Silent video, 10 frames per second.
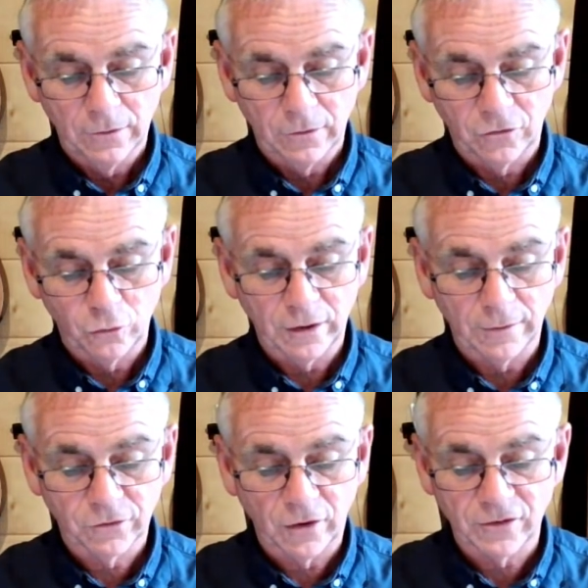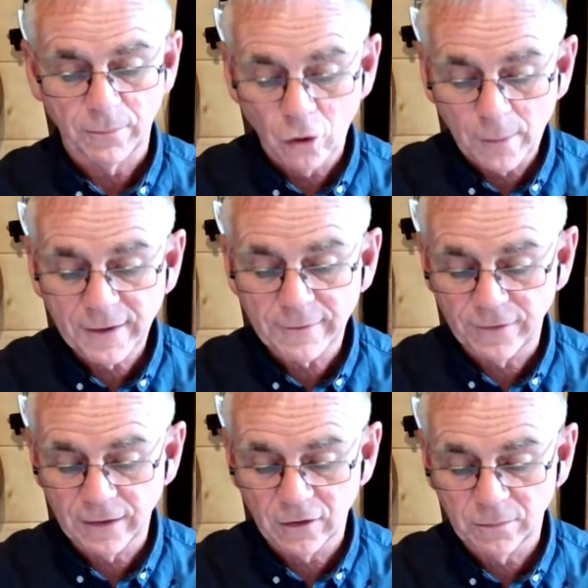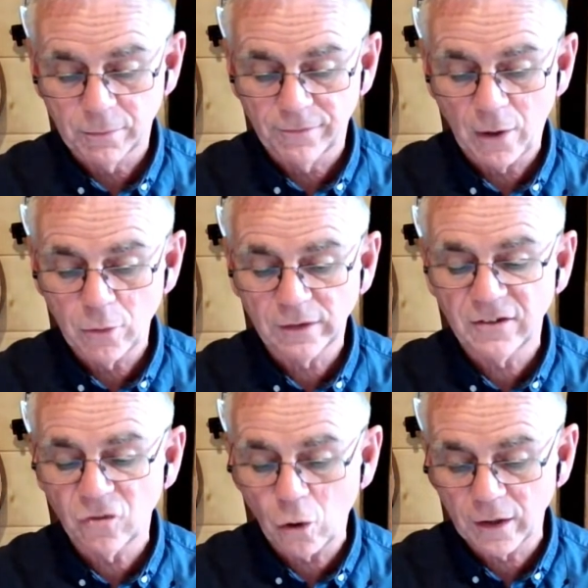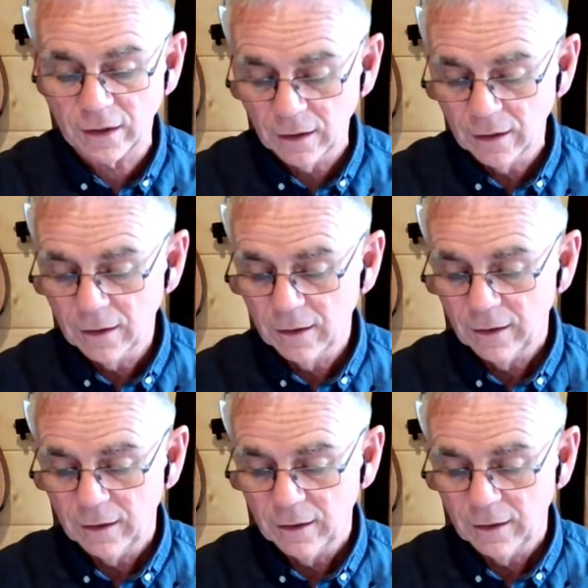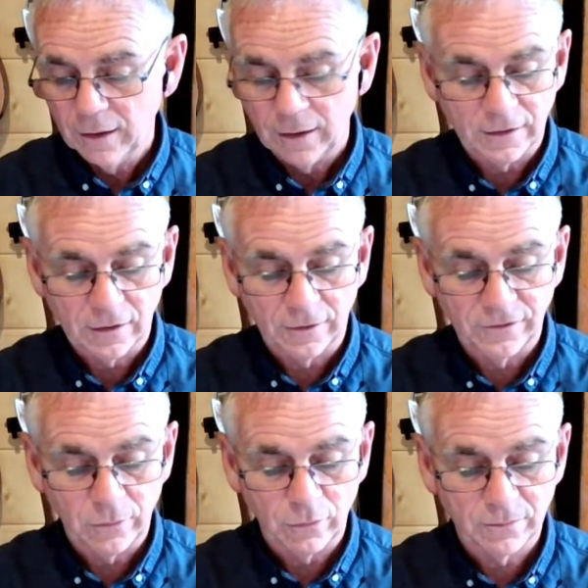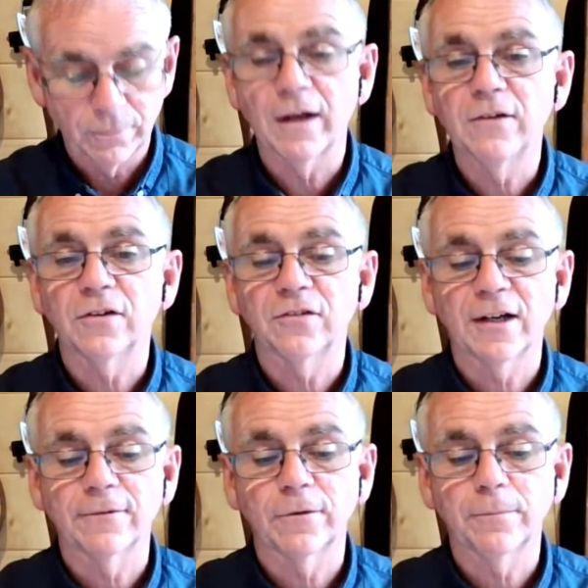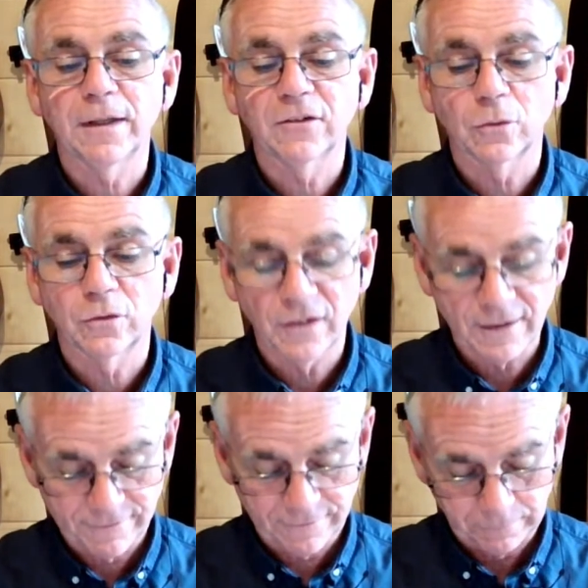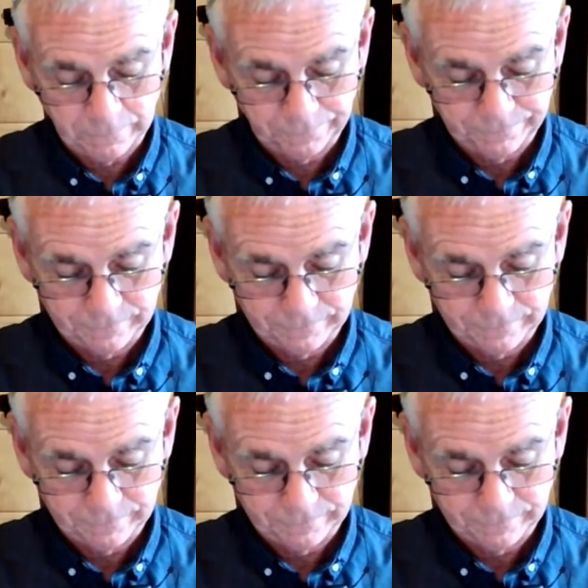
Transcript: The shooting of such a prominent figure is profoundly shocking in a country which prides itself on being so safe.